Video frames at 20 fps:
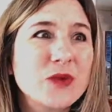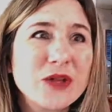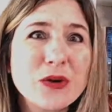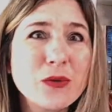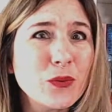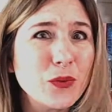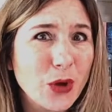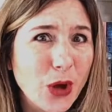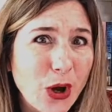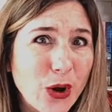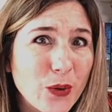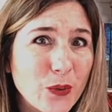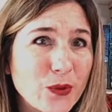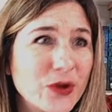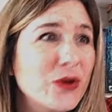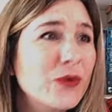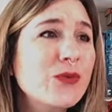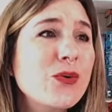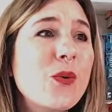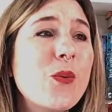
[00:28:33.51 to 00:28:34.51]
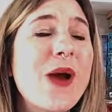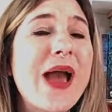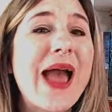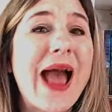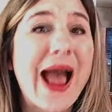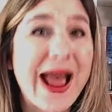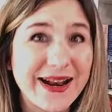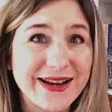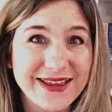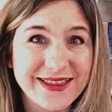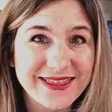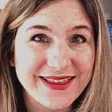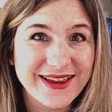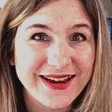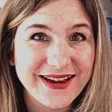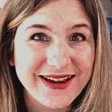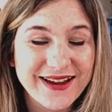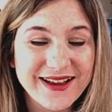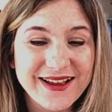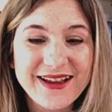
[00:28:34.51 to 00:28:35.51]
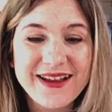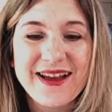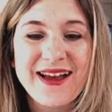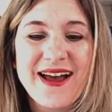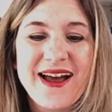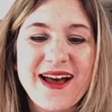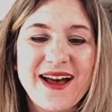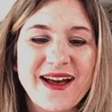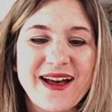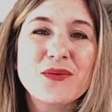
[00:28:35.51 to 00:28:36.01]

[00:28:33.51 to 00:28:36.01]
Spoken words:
Because we don't know. We don't know anything.